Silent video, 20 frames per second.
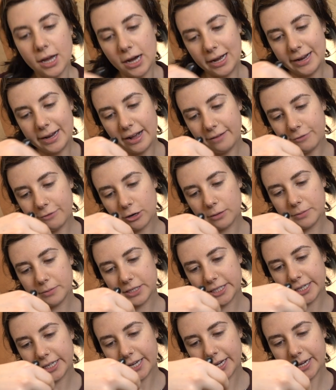I have Urban
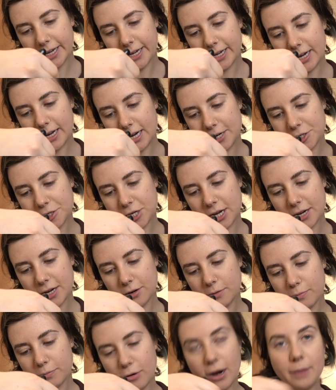Decay
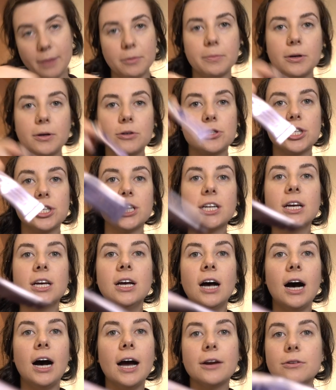Eyeshadow Primer Potion.
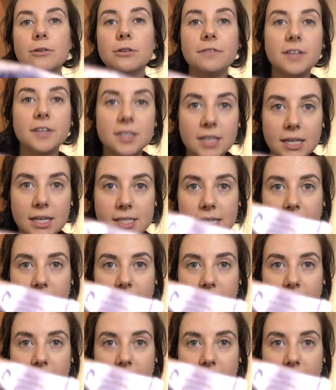I don't know if it does